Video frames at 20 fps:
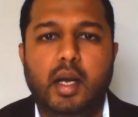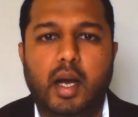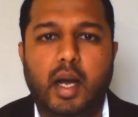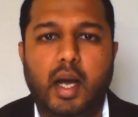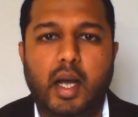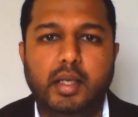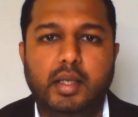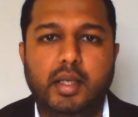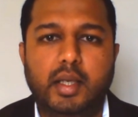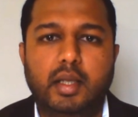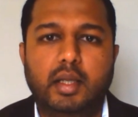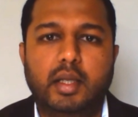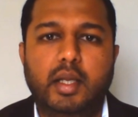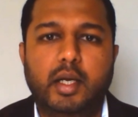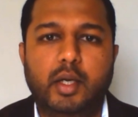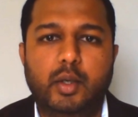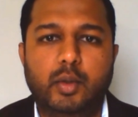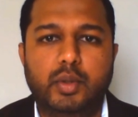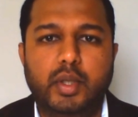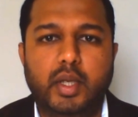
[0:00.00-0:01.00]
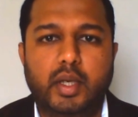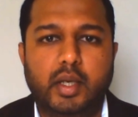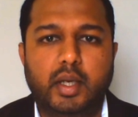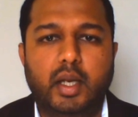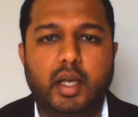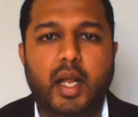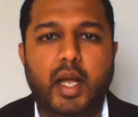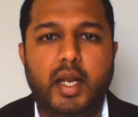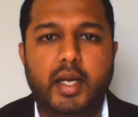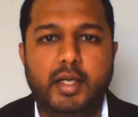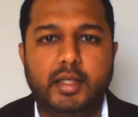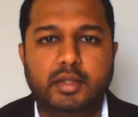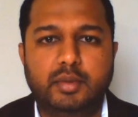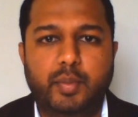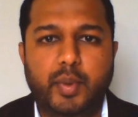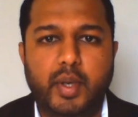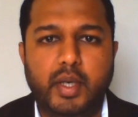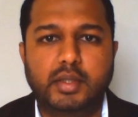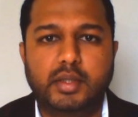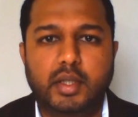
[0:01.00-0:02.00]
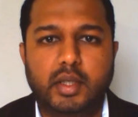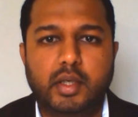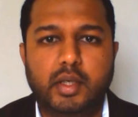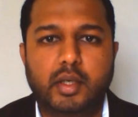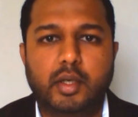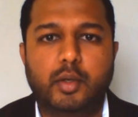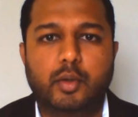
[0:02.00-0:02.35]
until they do their inline inspection